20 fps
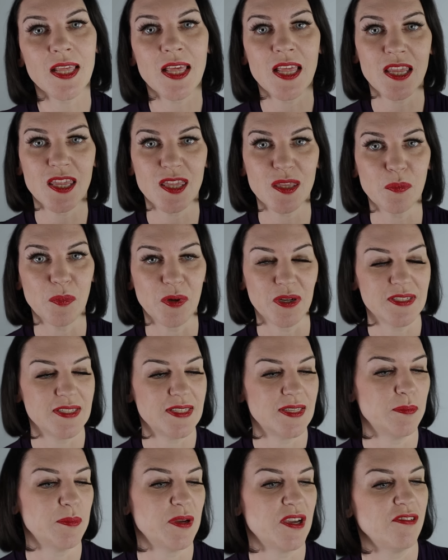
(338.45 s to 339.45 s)
the bicep
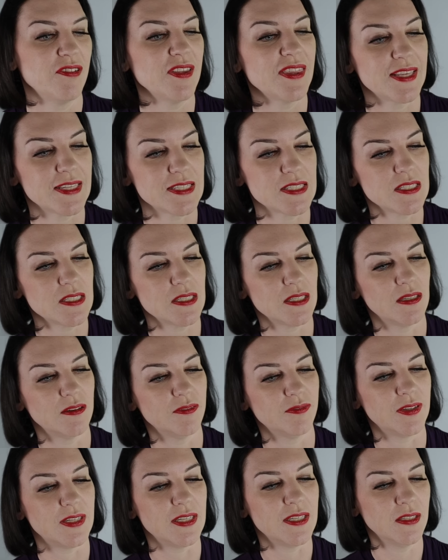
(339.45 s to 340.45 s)
area. That's it.
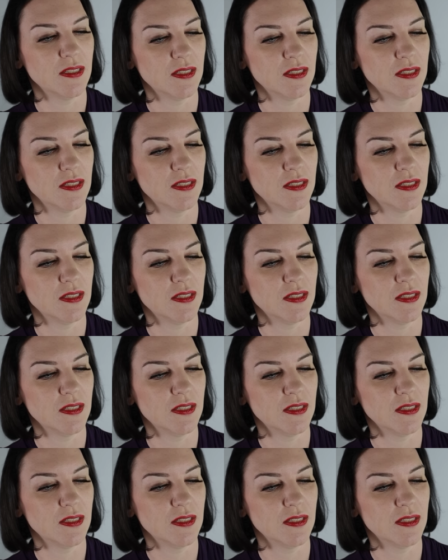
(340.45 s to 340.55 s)
Lovely.